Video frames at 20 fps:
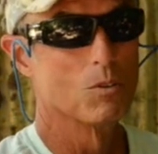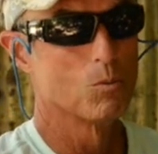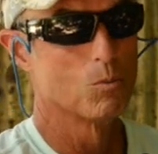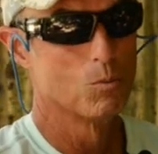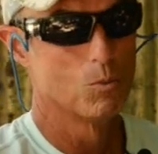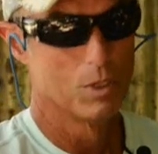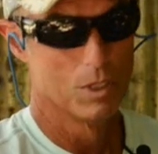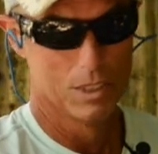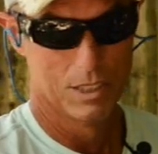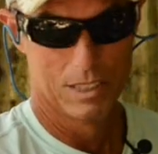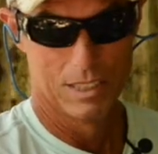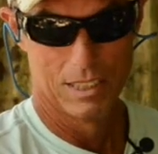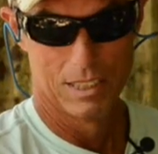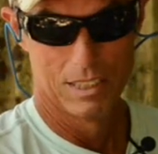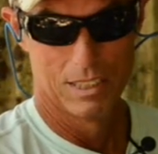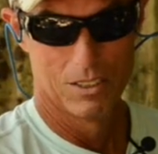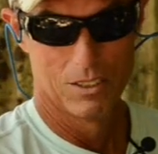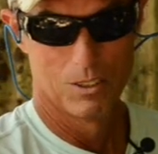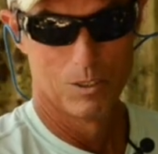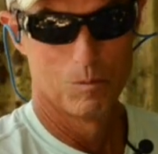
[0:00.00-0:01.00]
Really need
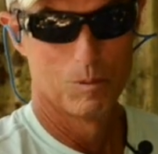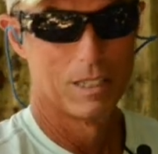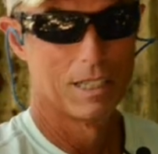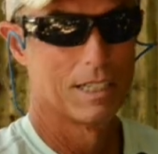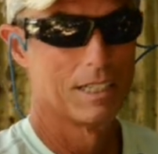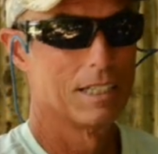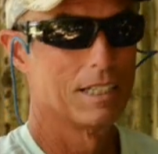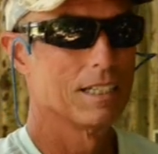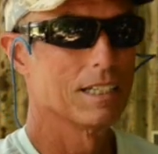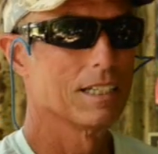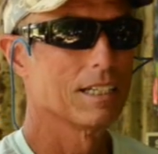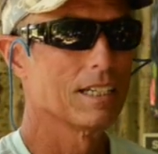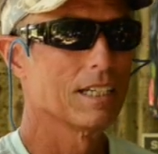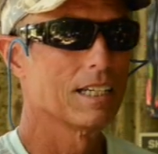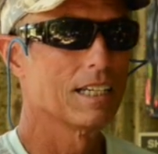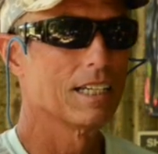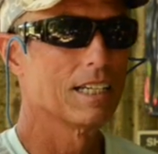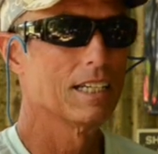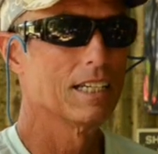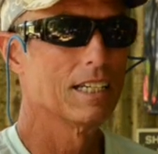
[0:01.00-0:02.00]
to know about it.
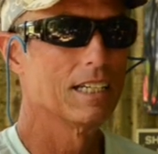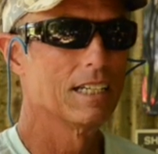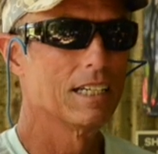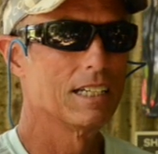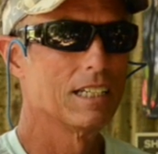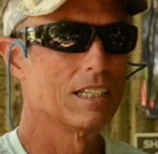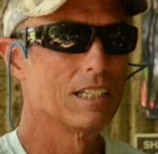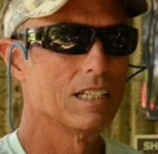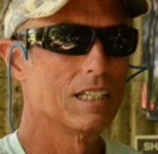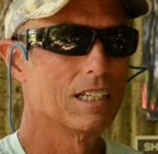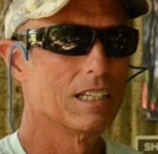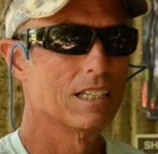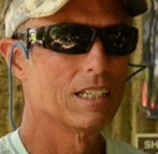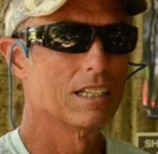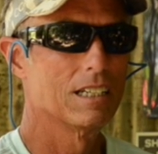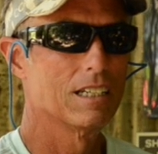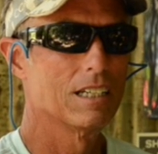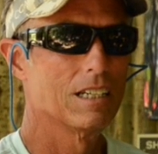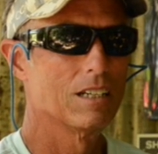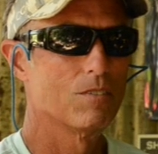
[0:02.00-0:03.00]
And
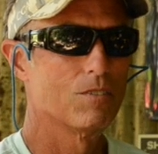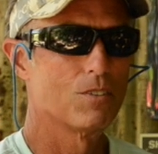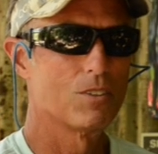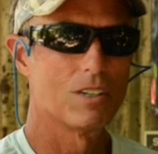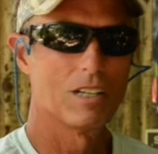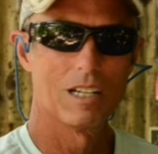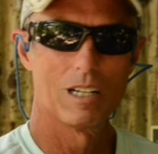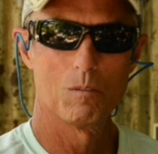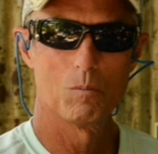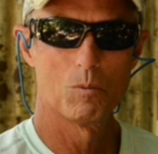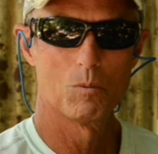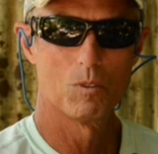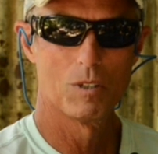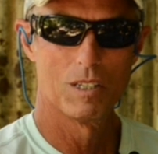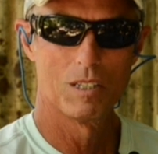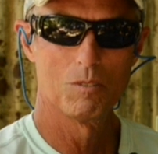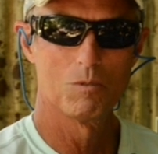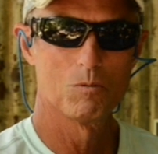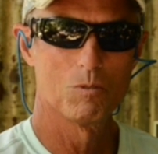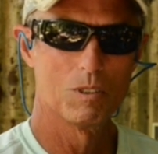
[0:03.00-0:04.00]
if you're not up and
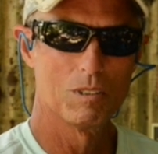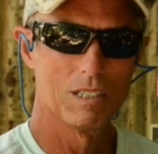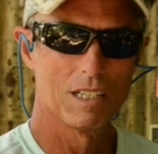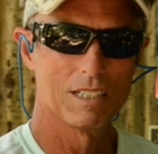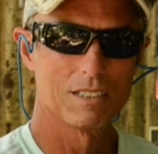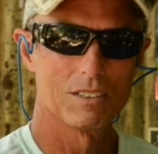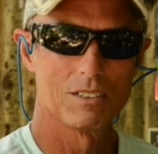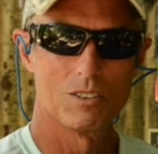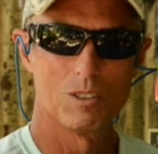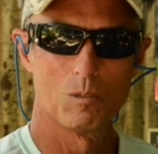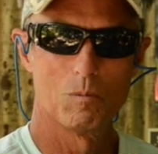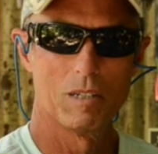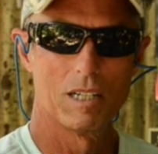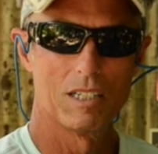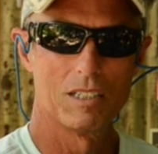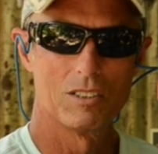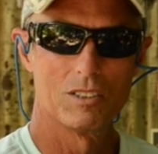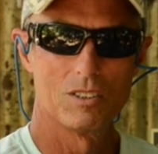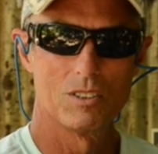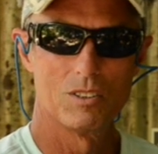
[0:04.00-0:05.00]
running, we'd like to know about
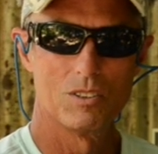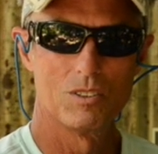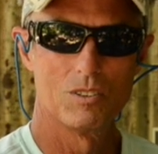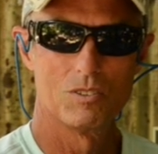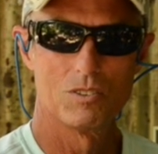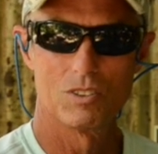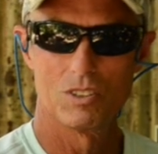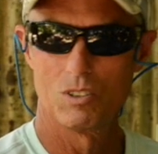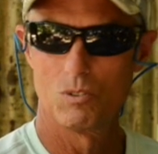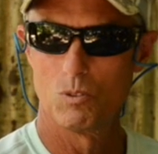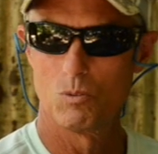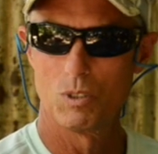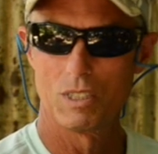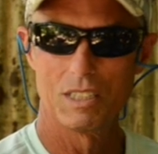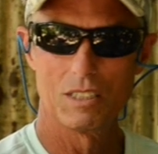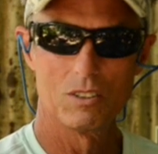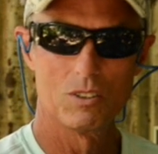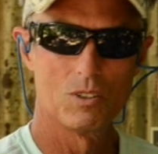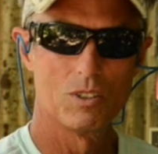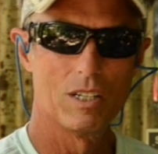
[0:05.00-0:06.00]
it too. See what we
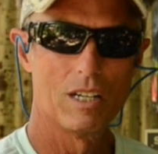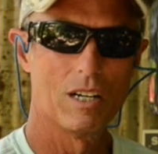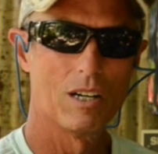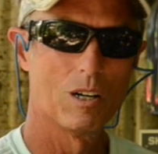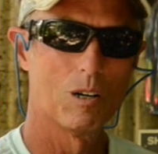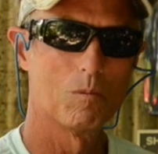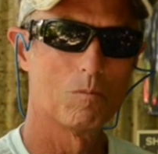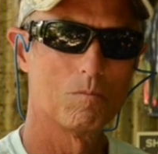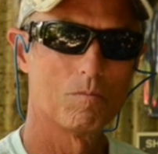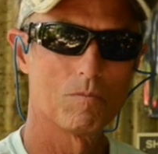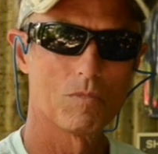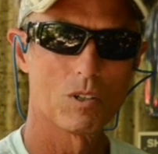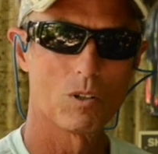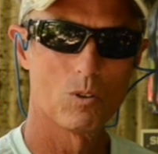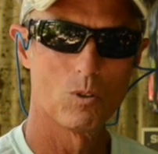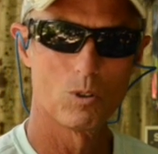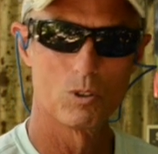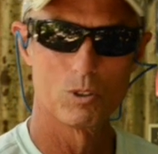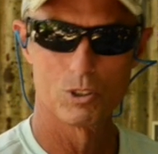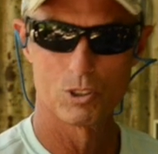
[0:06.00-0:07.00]
can do to help. Of
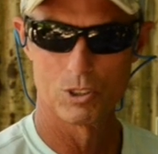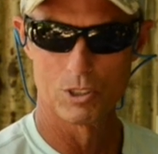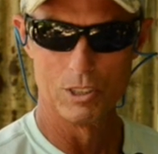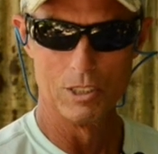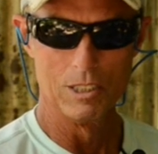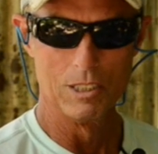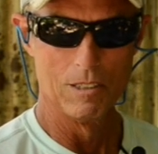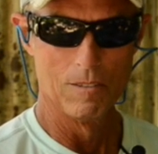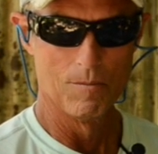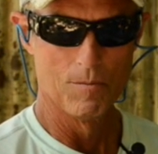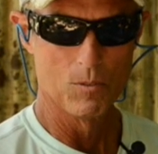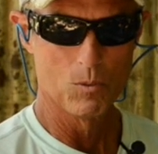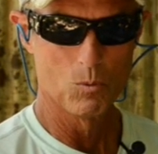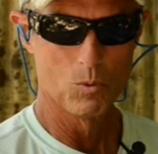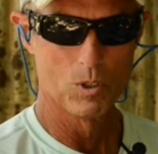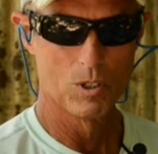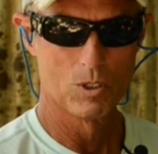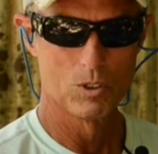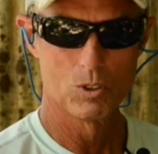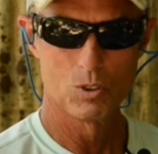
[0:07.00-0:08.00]
course,
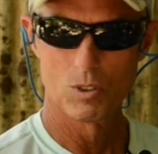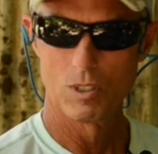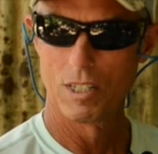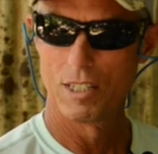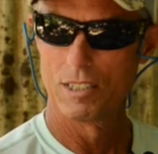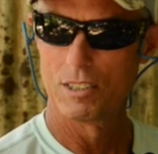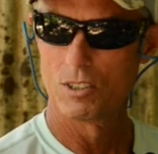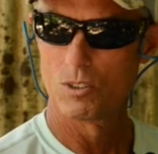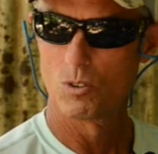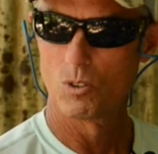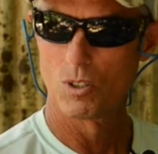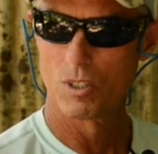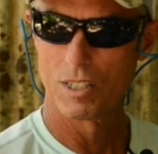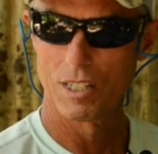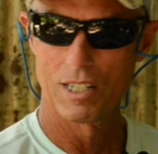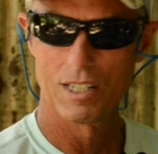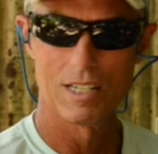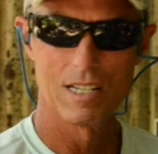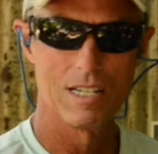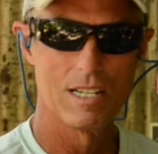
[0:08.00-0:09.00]
we're trying to
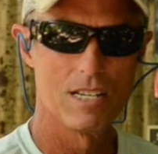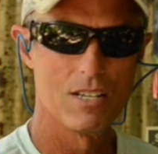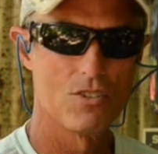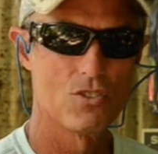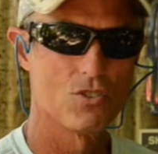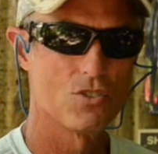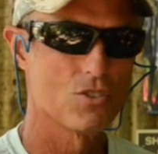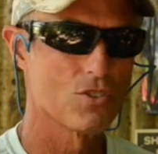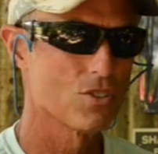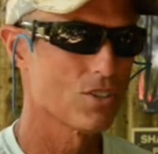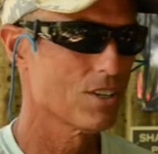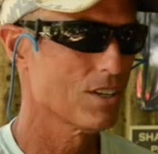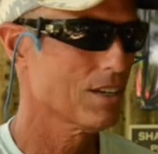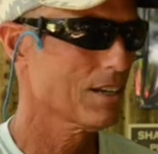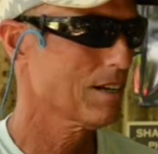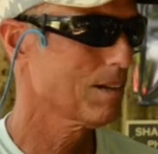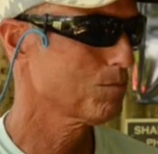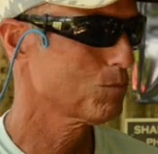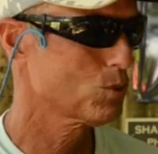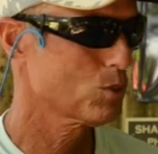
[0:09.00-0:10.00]
organize.
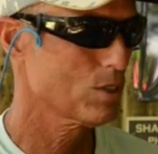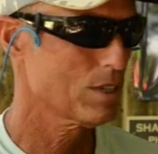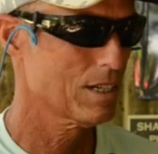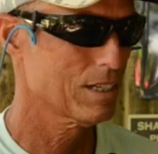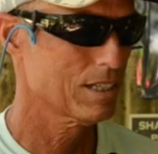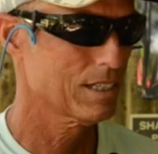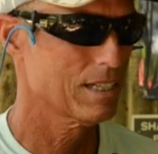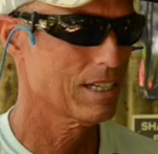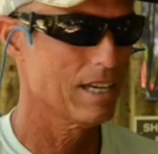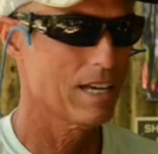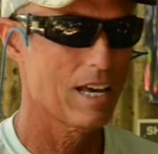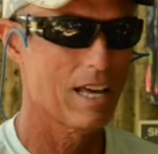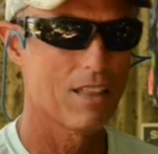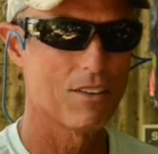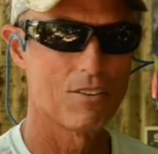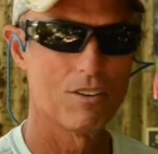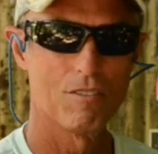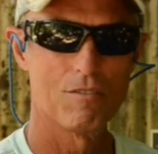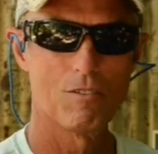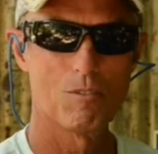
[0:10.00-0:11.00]
I'm trying to
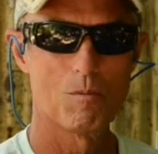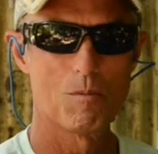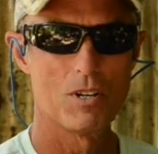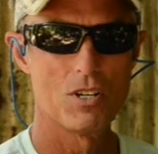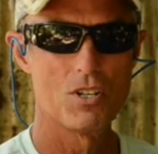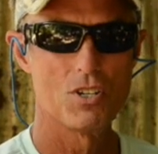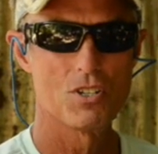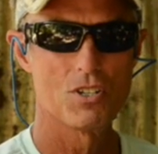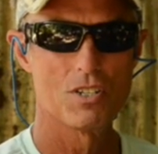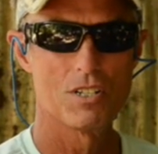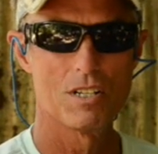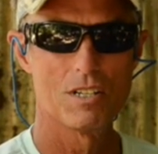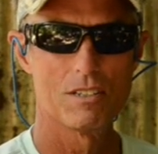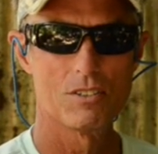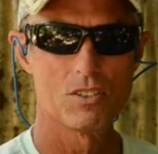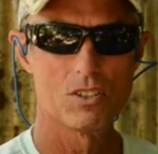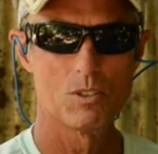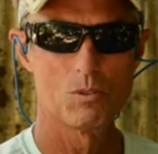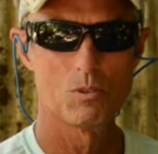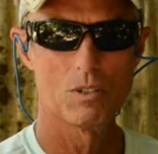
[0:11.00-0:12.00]
gather information and
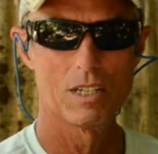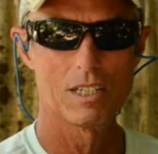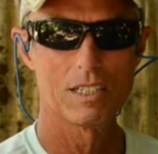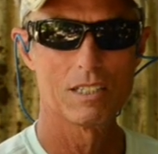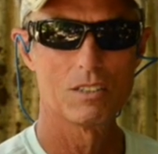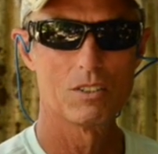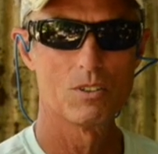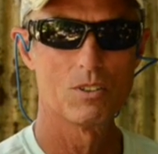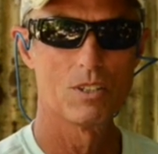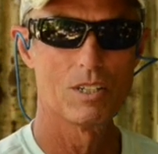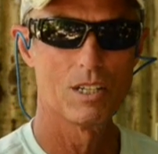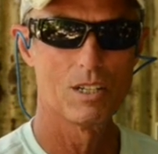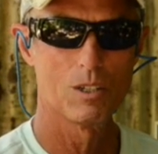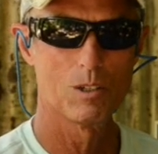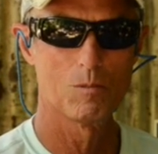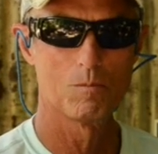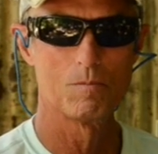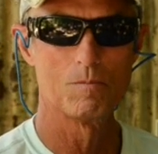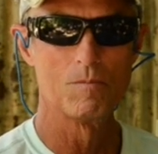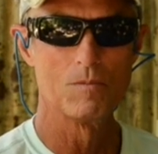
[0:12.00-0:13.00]
see what I can do to
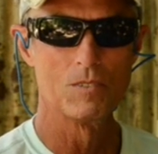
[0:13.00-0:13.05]
help.